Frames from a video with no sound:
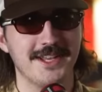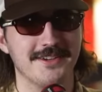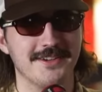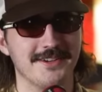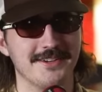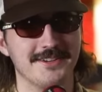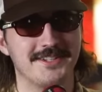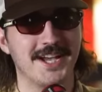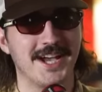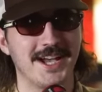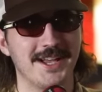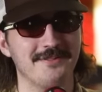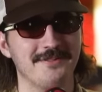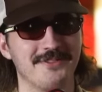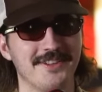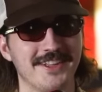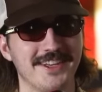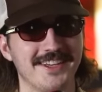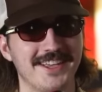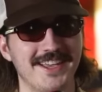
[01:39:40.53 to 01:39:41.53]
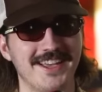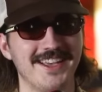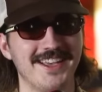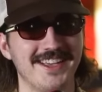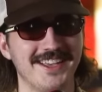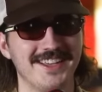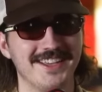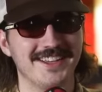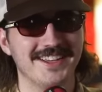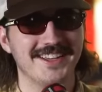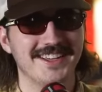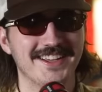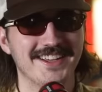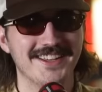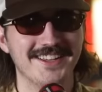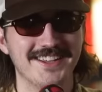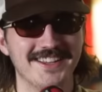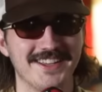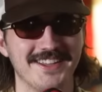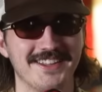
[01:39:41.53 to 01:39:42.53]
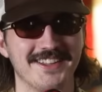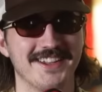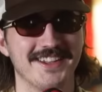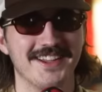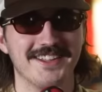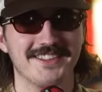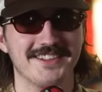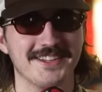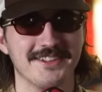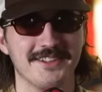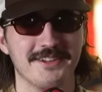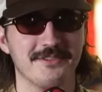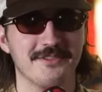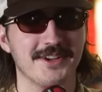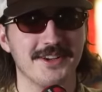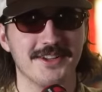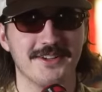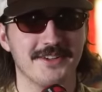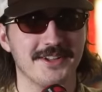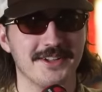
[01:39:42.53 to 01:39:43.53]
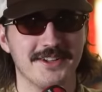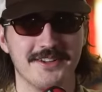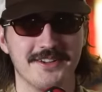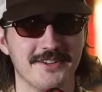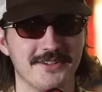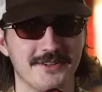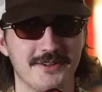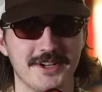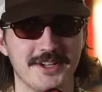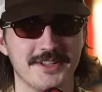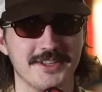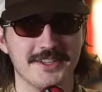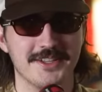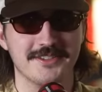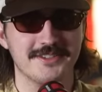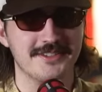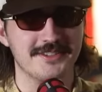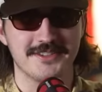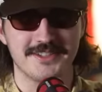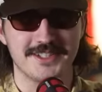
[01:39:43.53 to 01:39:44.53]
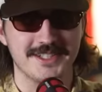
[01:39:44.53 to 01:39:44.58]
type like, hey, and then I think like very quick, quickly, I was just like,